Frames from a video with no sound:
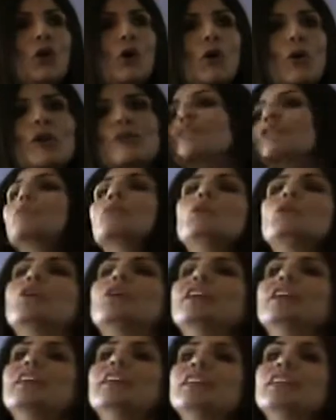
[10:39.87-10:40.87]
or if you're
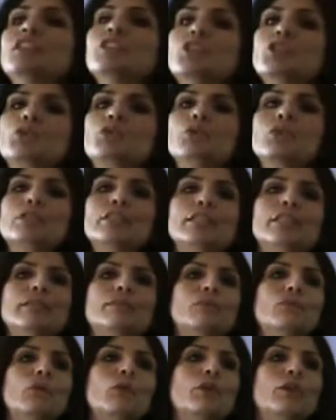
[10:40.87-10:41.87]
born in East
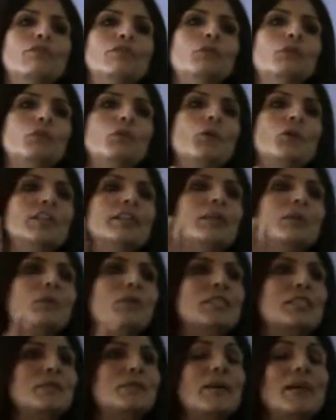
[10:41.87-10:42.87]
Jerusalem, or if you're born in the
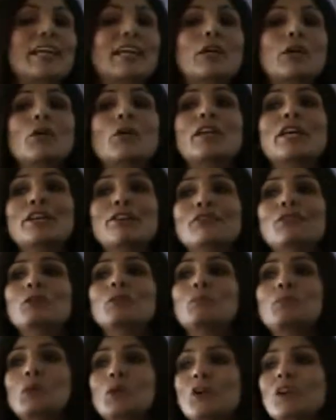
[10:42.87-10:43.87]
West Bank, or if
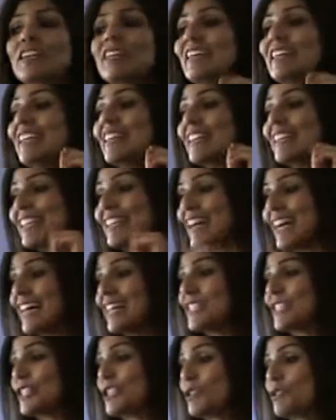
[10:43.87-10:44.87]
you're born in the
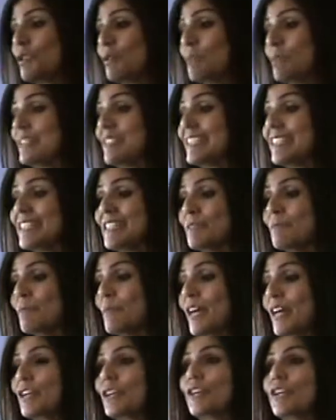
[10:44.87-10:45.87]
Gaza Strip, it doesn't
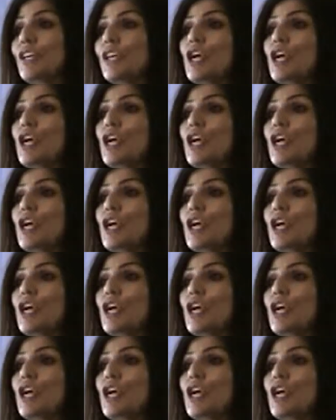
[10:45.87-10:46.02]
matter.